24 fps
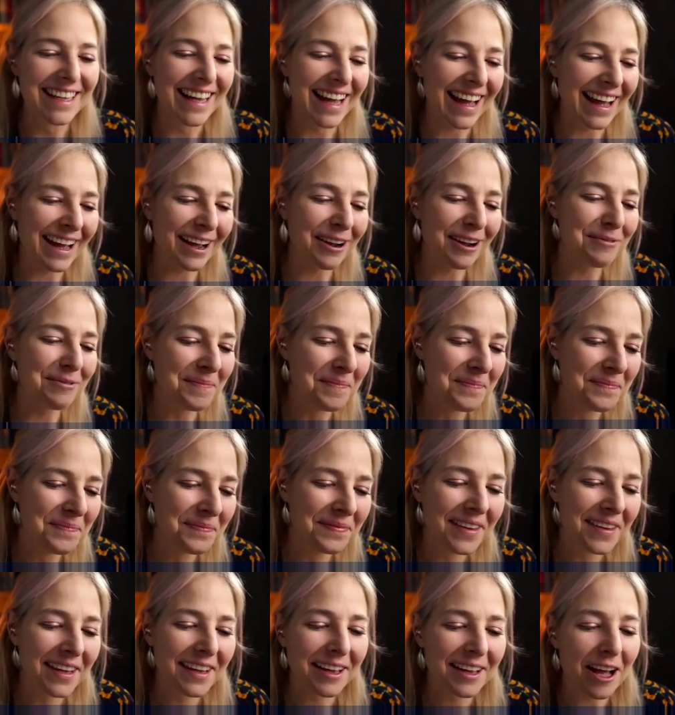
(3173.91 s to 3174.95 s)

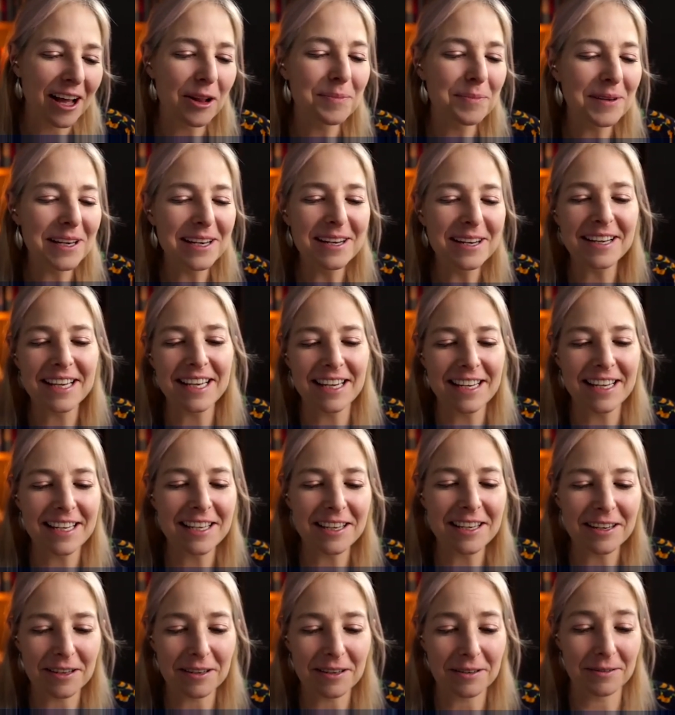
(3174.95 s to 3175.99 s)
I'll be looking at
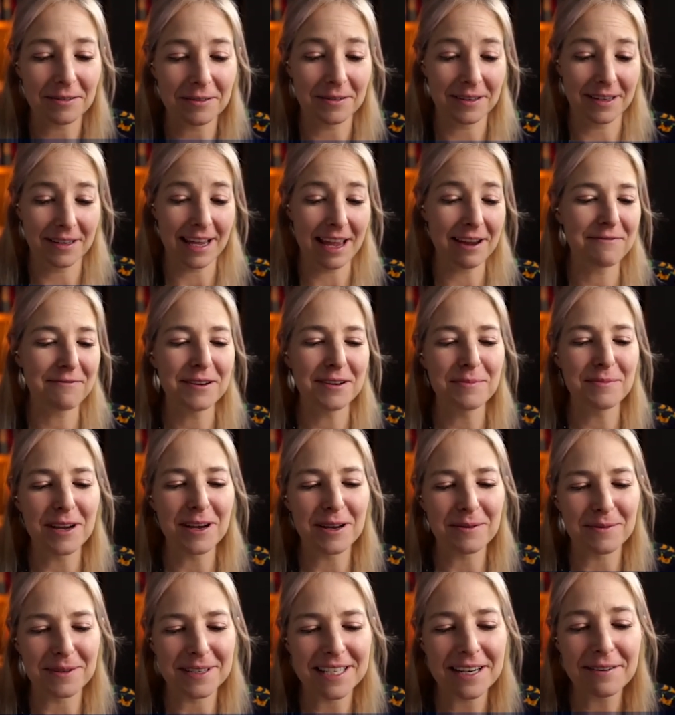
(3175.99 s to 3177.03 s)
you every
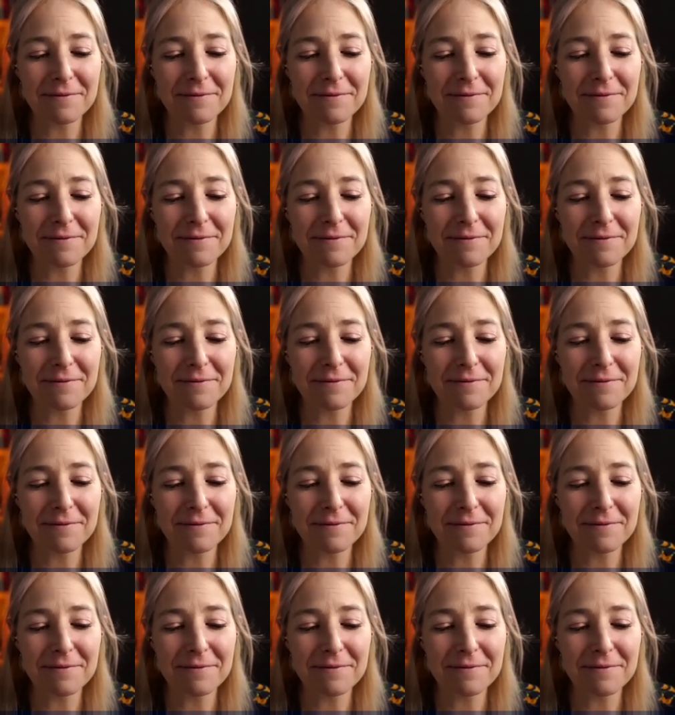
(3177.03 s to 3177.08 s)
moment,